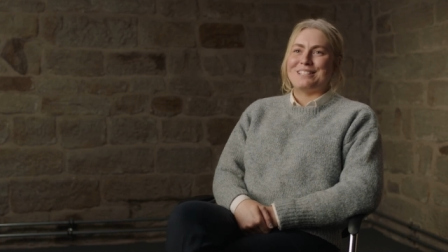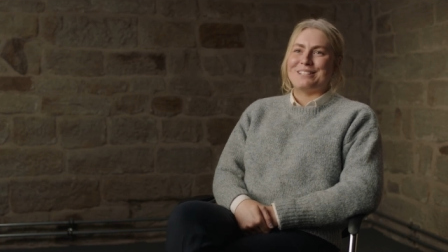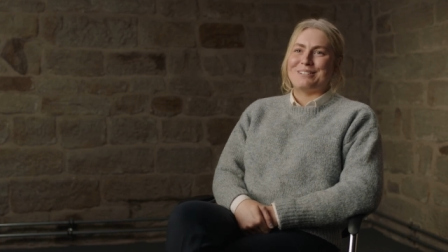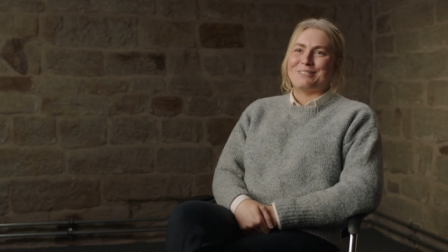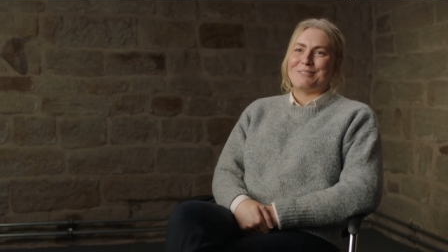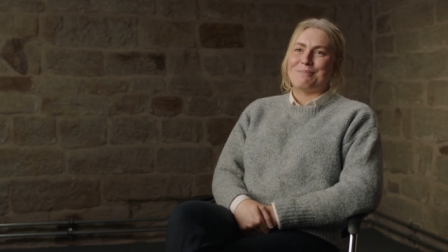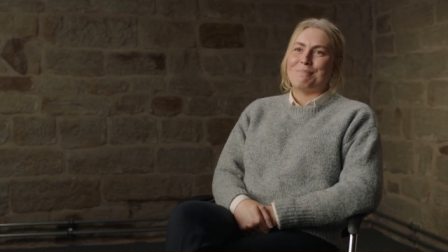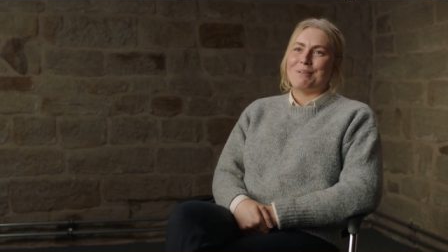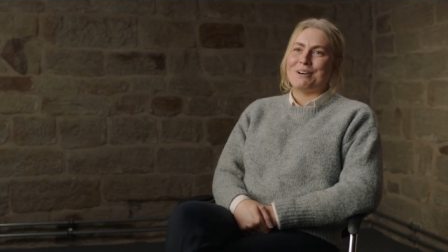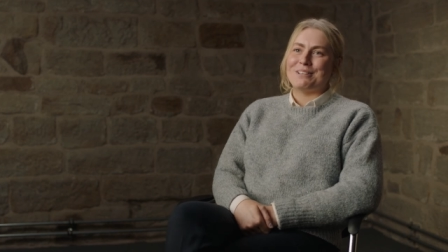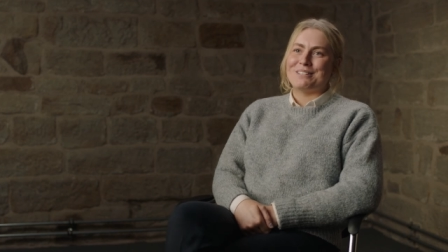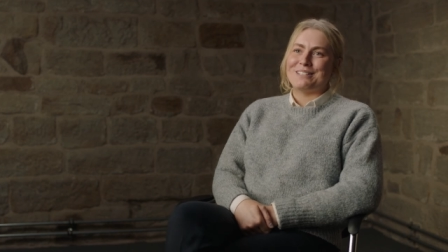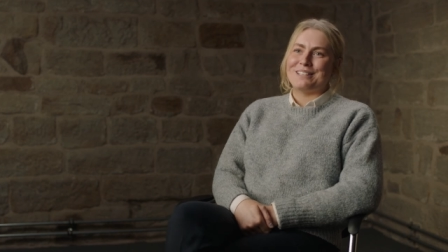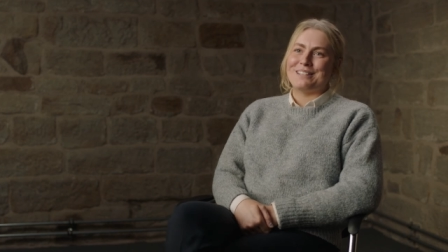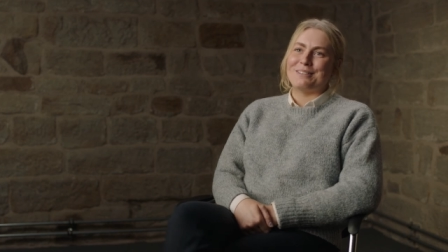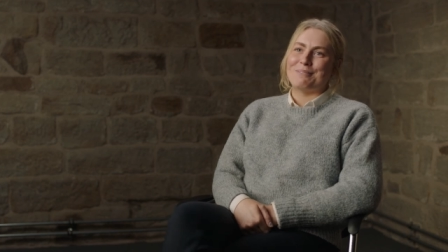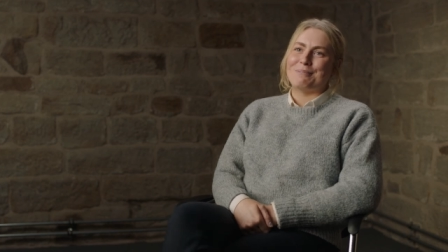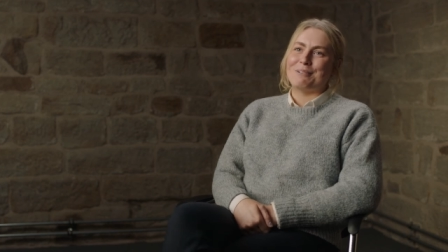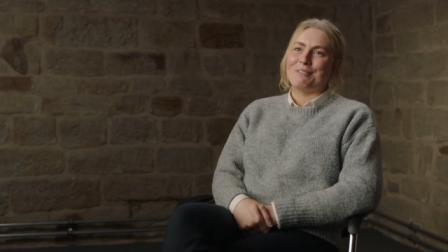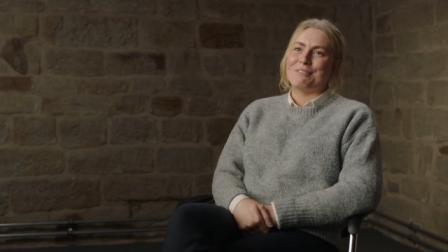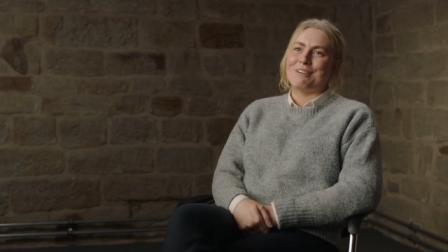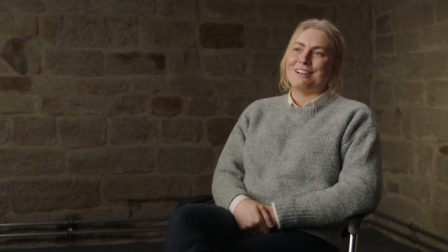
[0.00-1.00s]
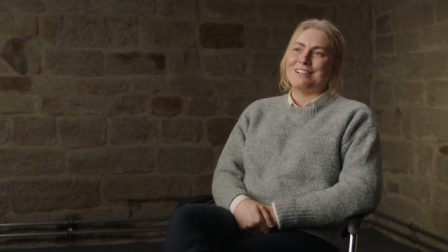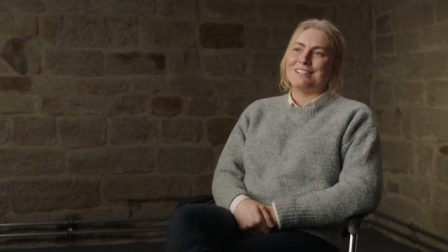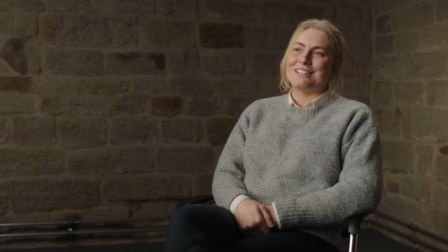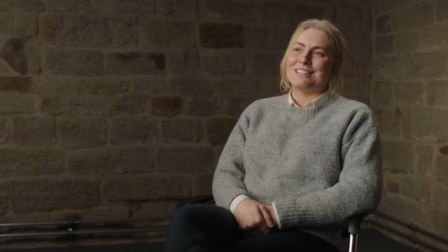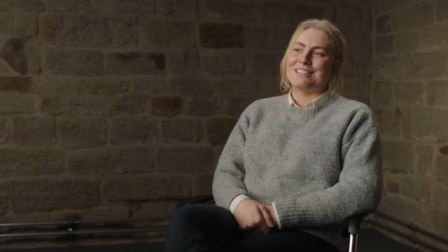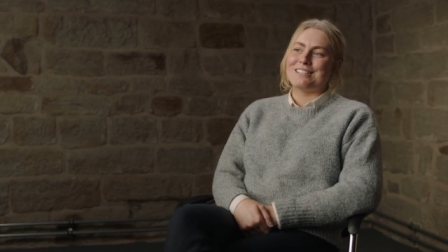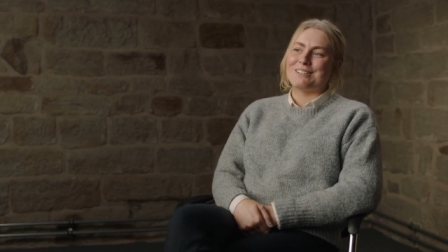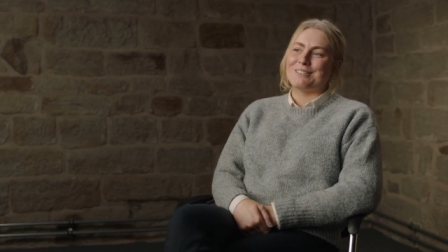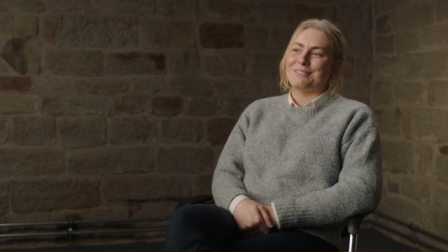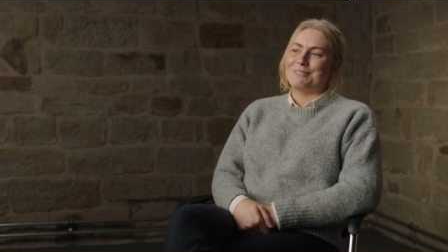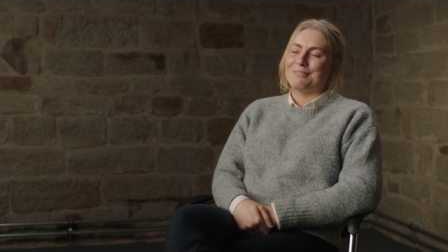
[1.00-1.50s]
do and bossing them around,
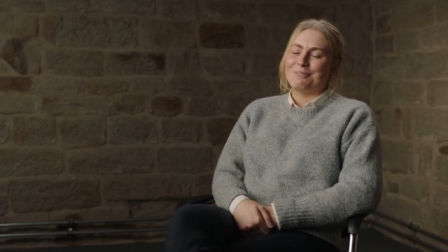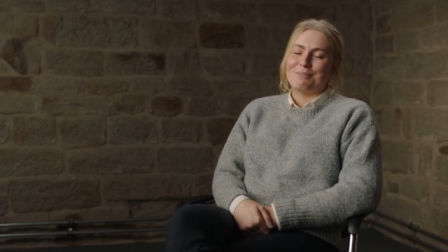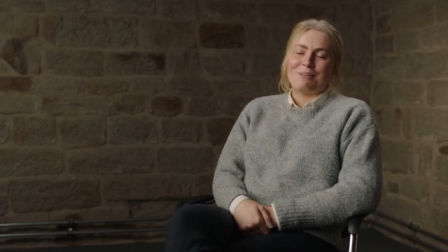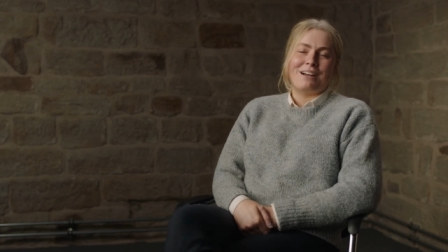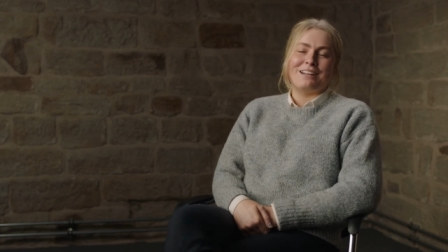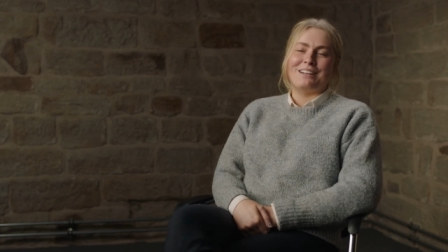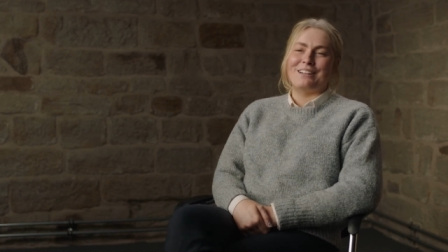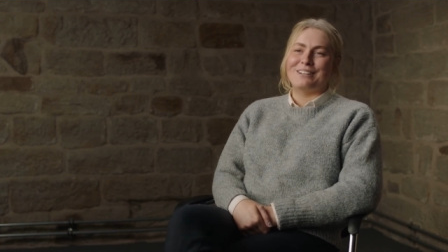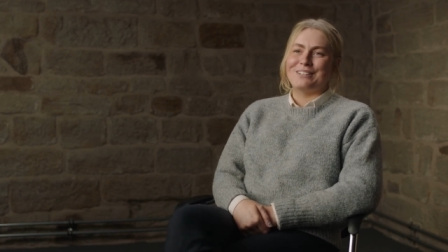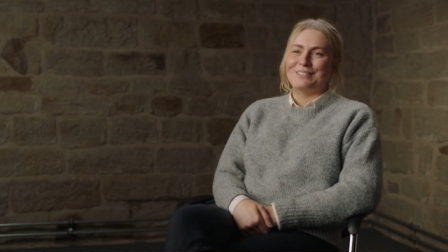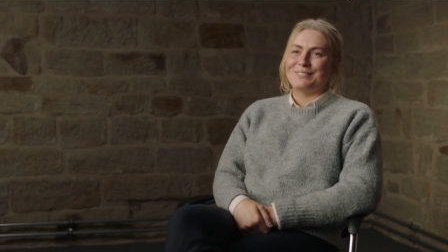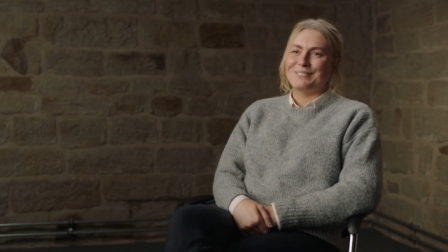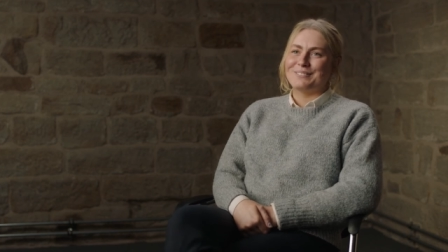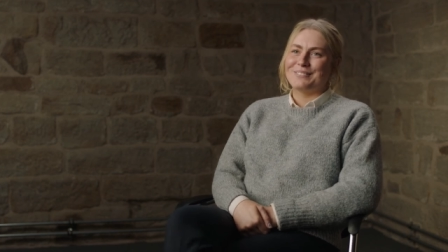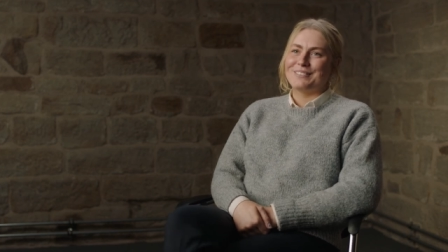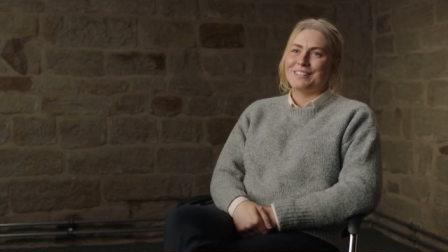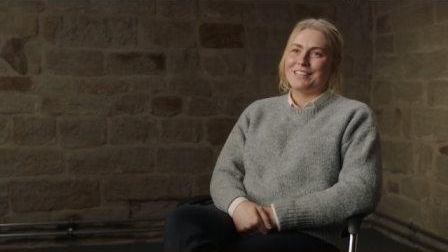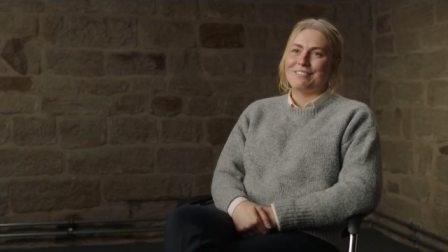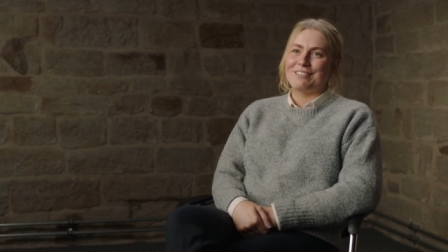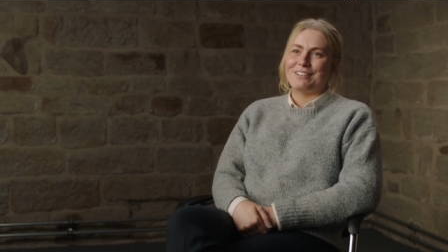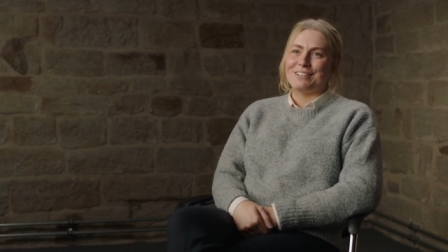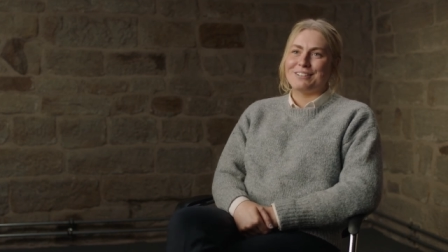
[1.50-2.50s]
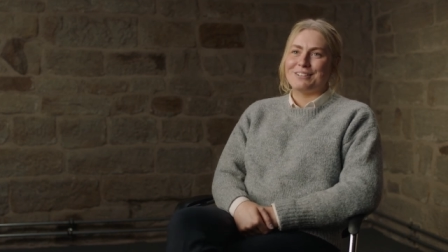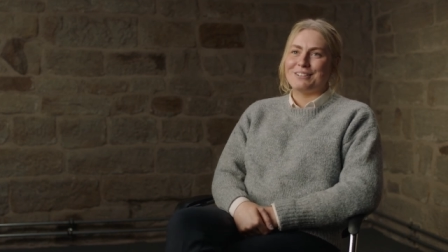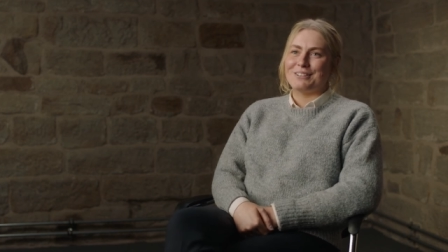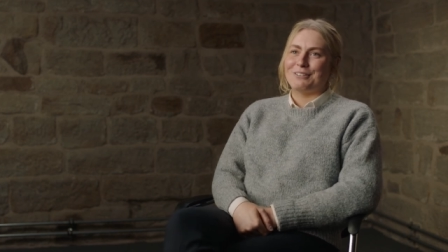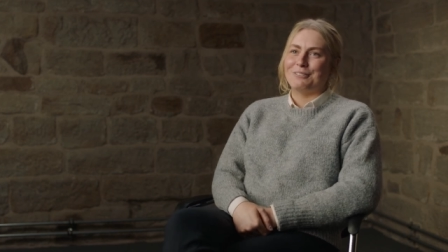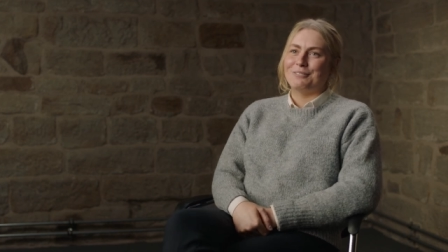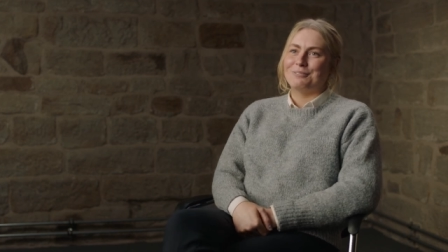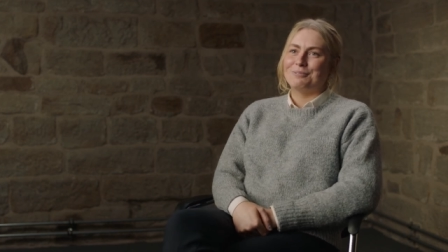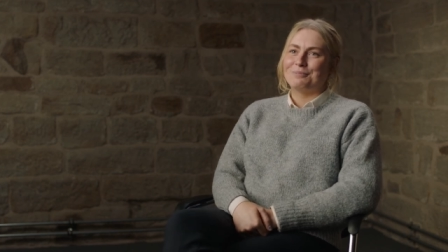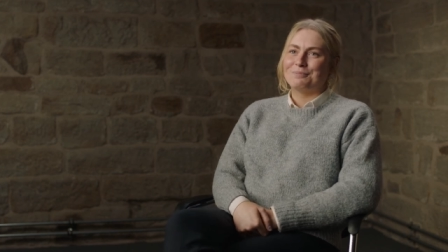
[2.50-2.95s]
so why not? Give it a go.